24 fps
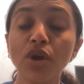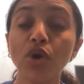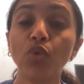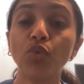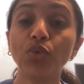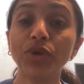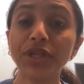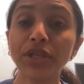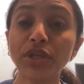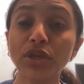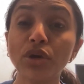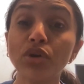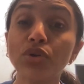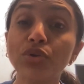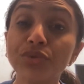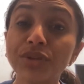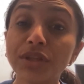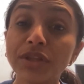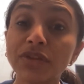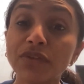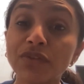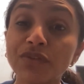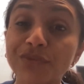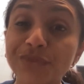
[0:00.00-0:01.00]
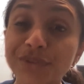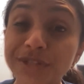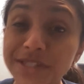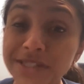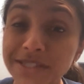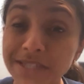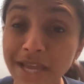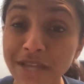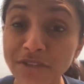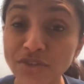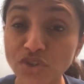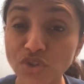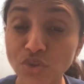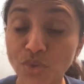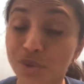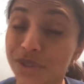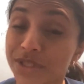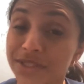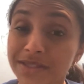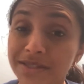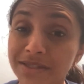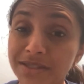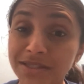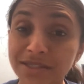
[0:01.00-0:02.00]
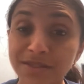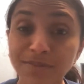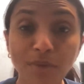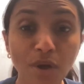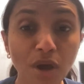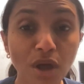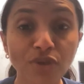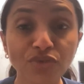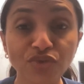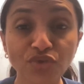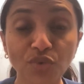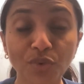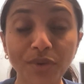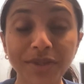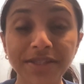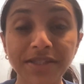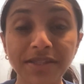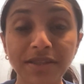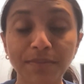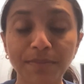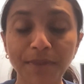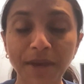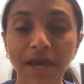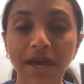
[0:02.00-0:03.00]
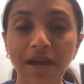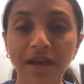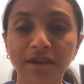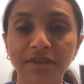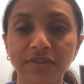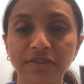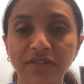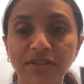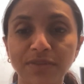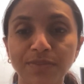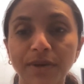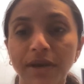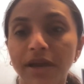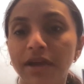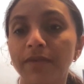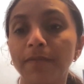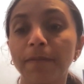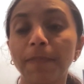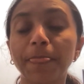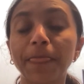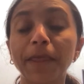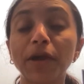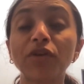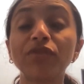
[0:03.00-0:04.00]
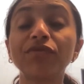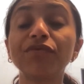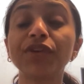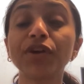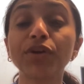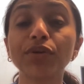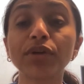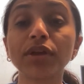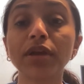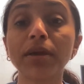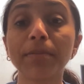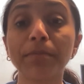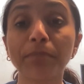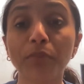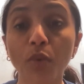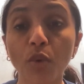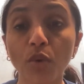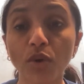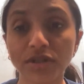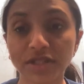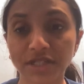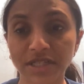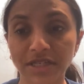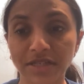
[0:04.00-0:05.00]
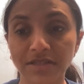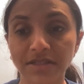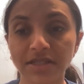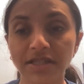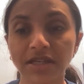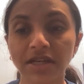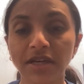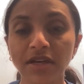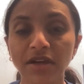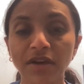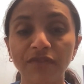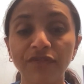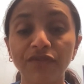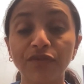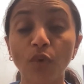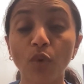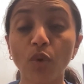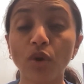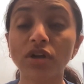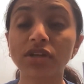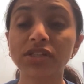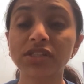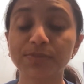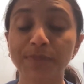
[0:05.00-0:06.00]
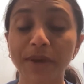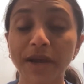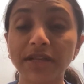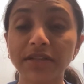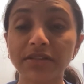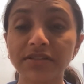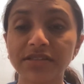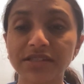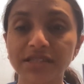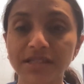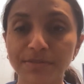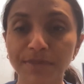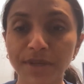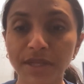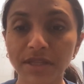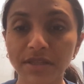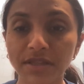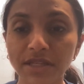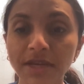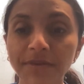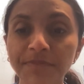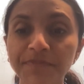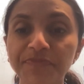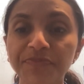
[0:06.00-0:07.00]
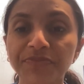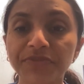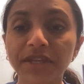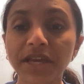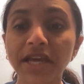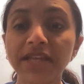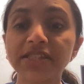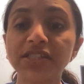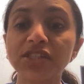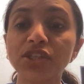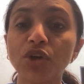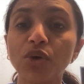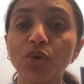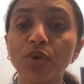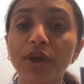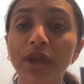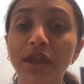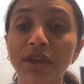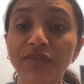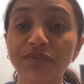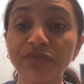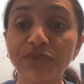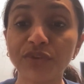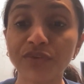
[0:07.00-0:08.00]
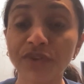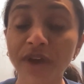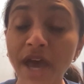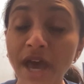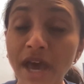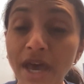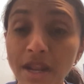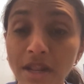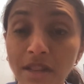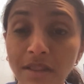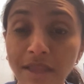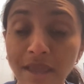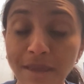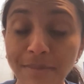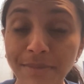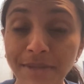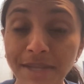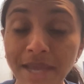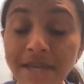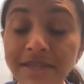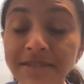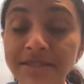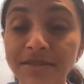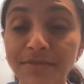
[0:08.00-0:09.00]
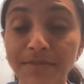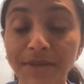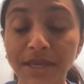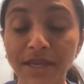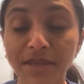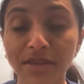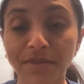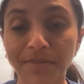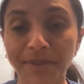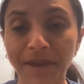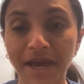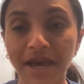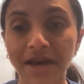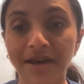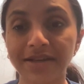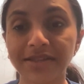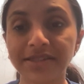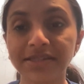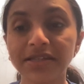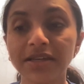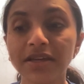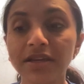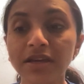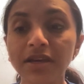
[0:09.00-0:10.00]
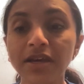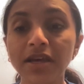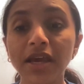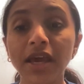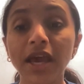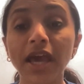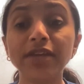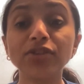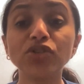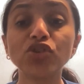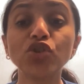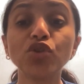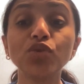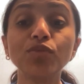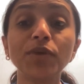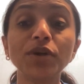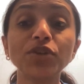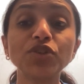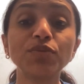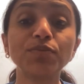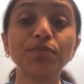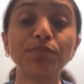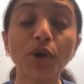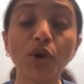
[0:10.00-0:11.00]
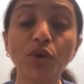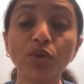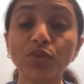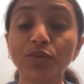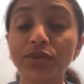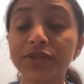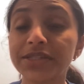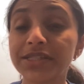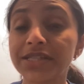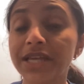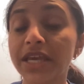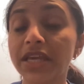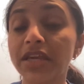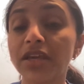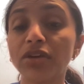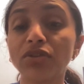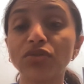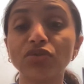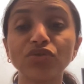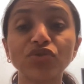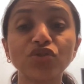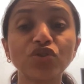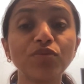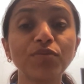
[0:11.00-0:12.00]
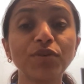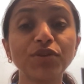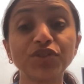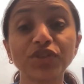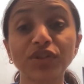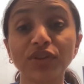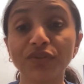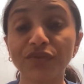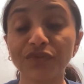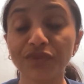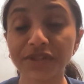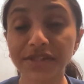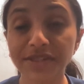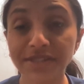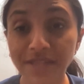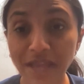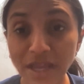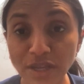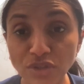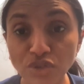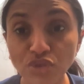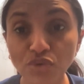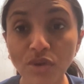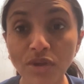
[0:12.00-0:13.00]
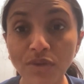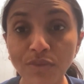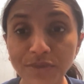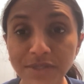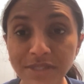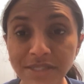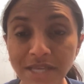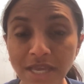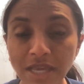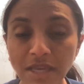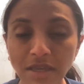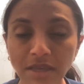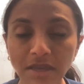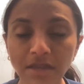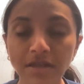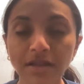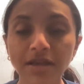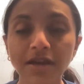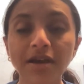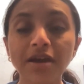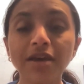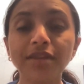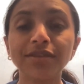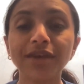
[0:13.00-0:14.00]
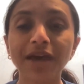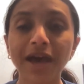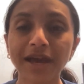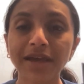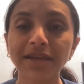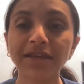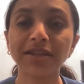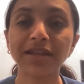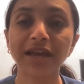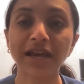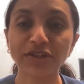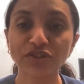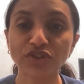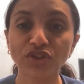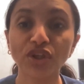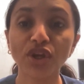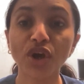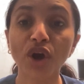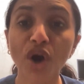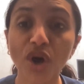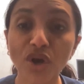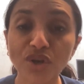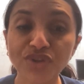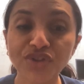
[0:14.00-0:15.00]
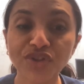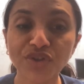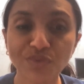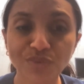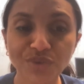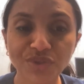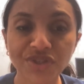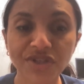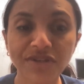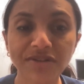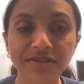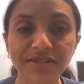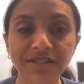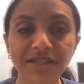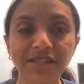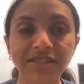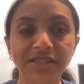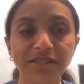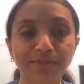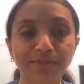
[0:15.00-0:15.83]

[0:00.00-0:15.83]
We know that the facet joints, the small joints in the back of the spine, are very important for spinal stability. And so if you've had a laminectomy in the past and too much bone was taken or too much of the facet joint was taken, that can actually also result in